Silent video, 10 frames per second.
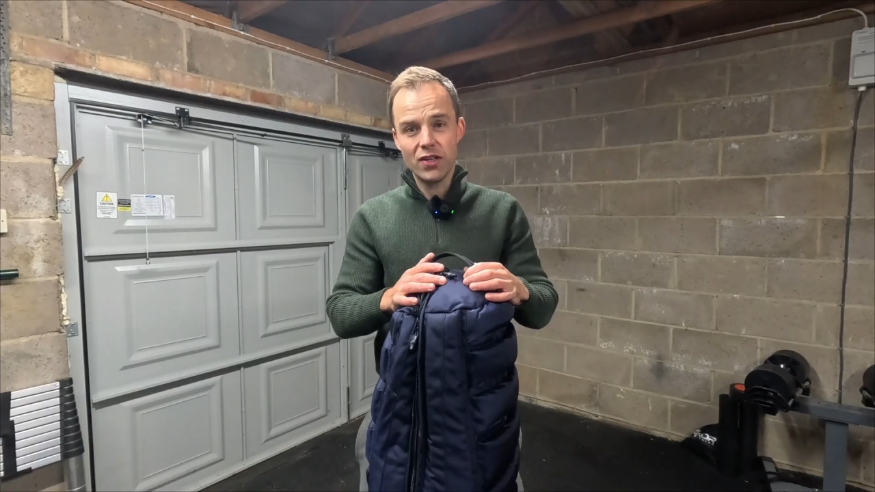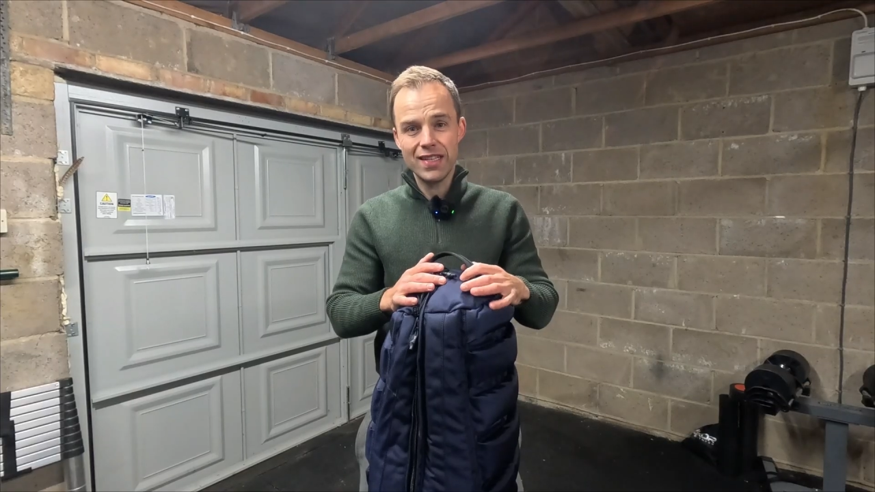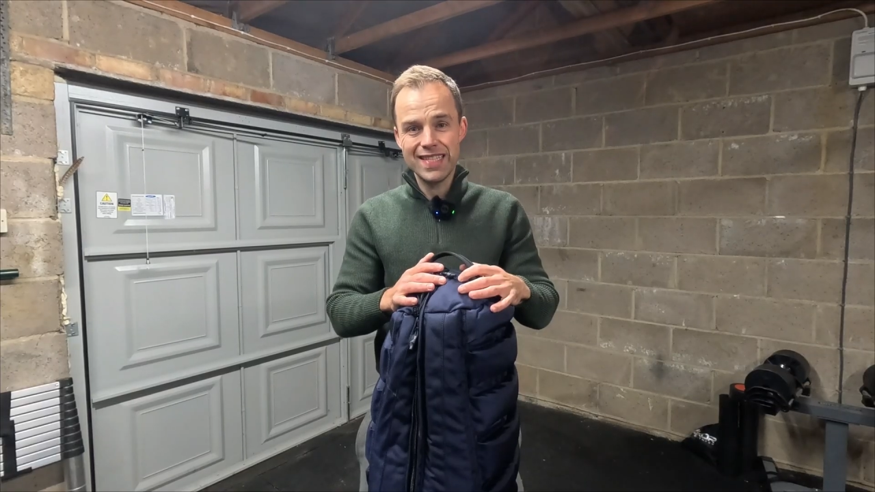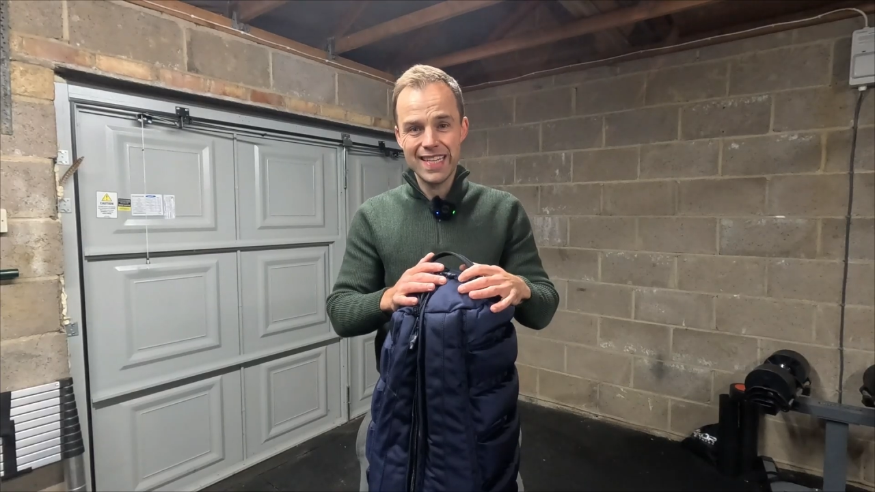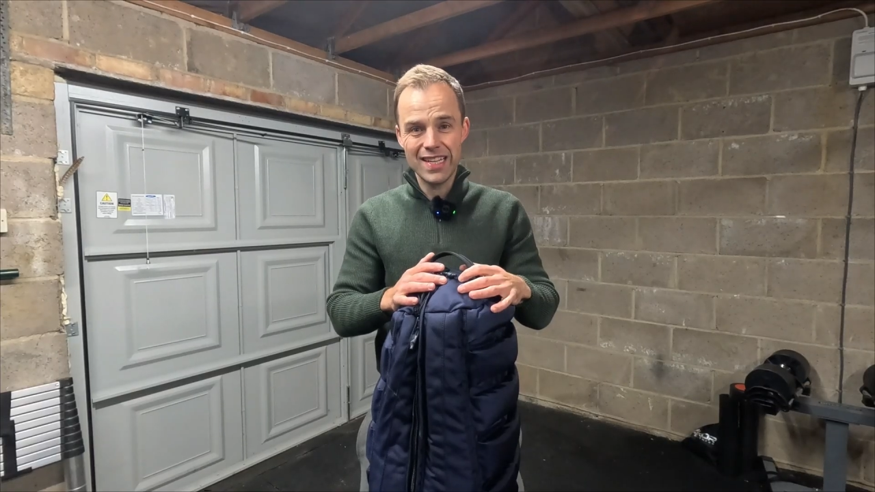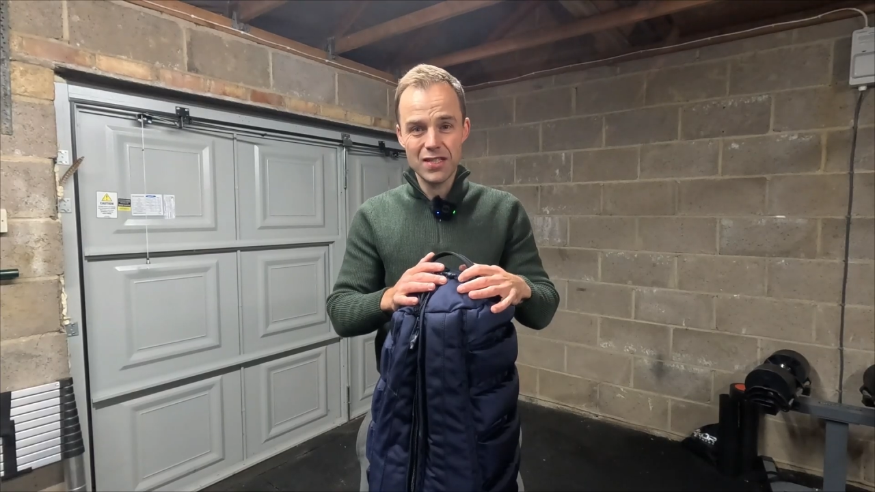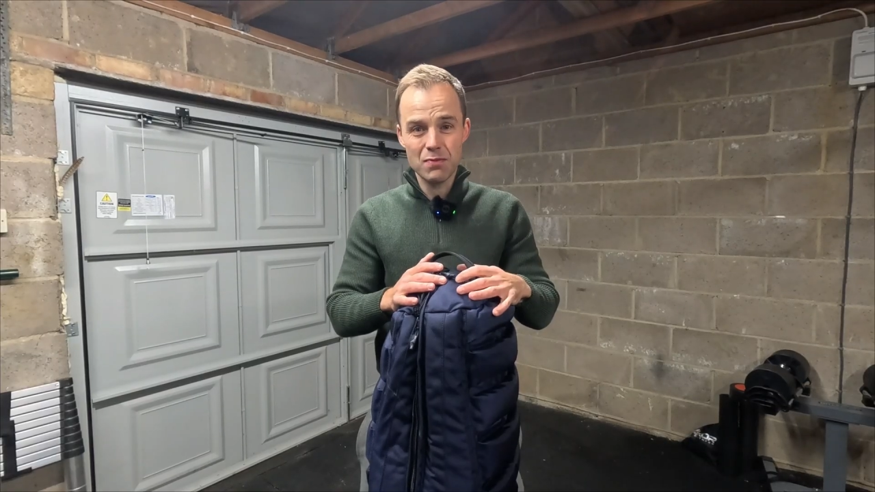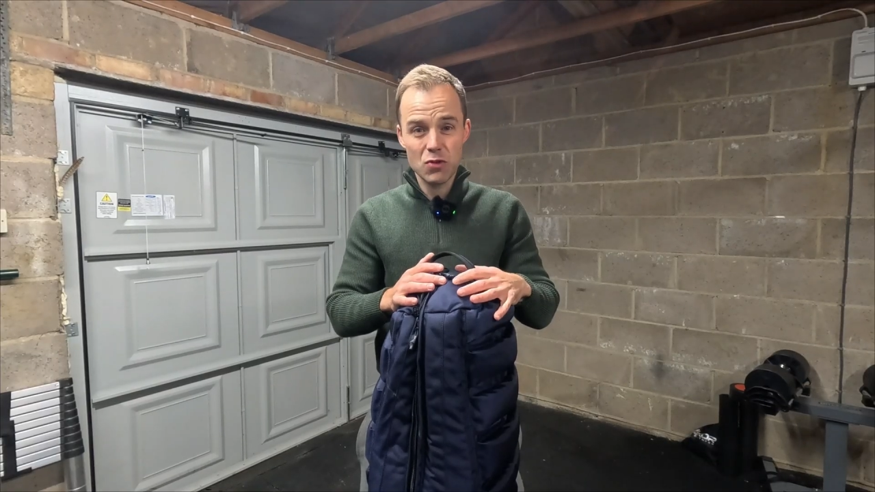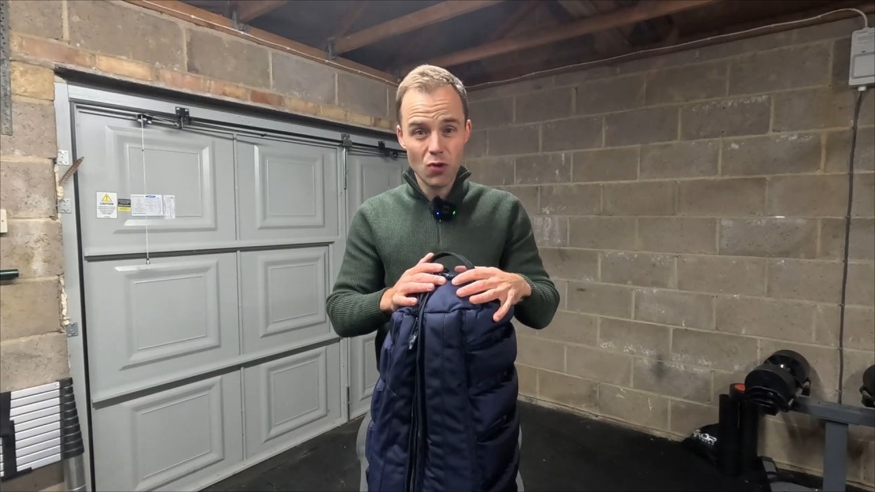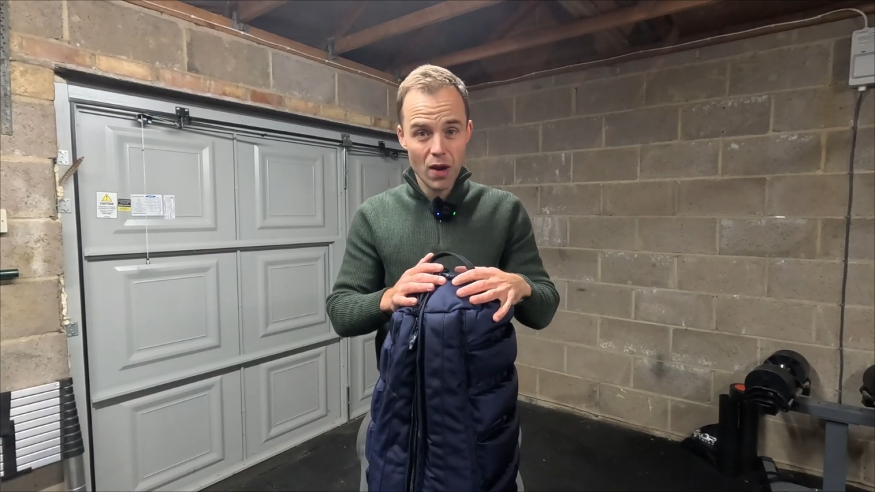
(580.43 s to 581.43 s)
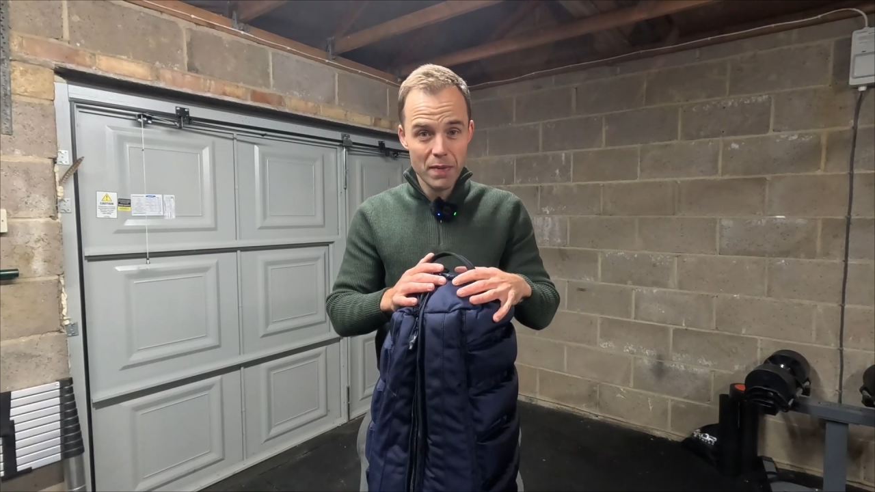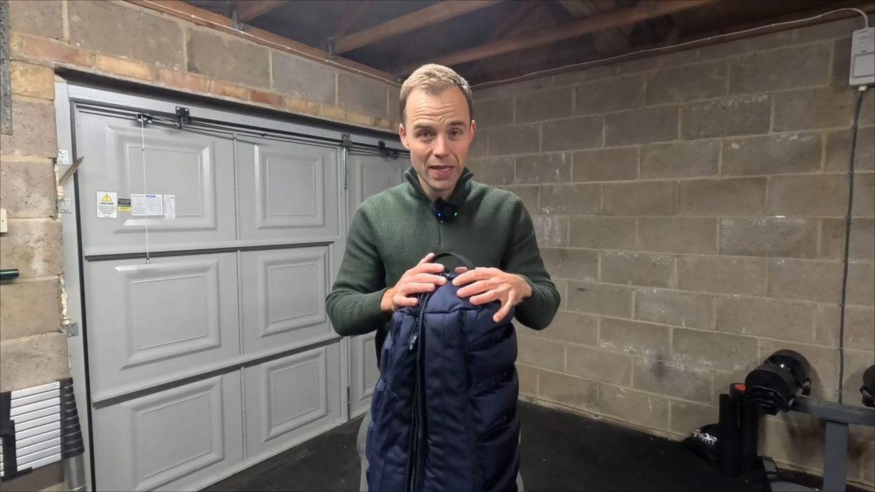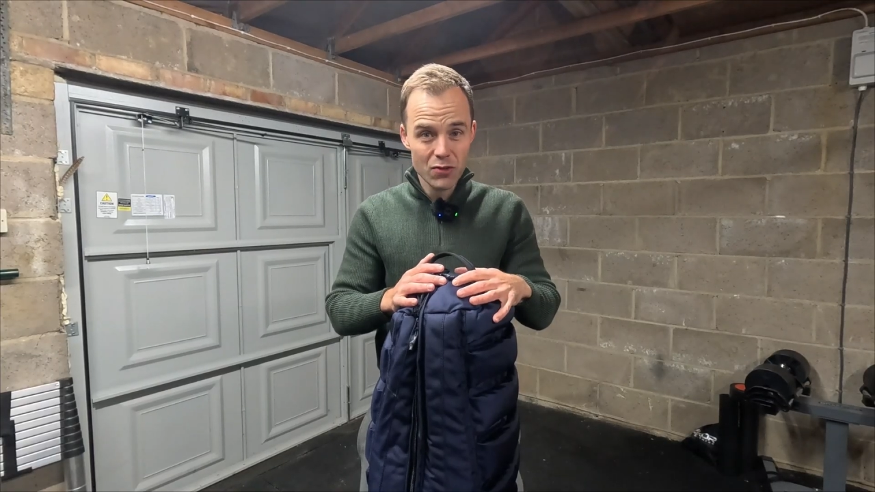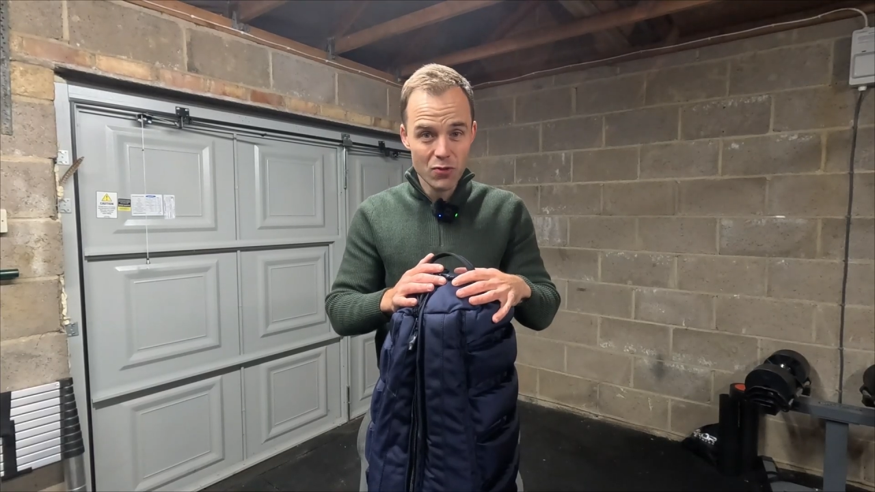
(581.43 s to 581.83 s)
consider subscribing to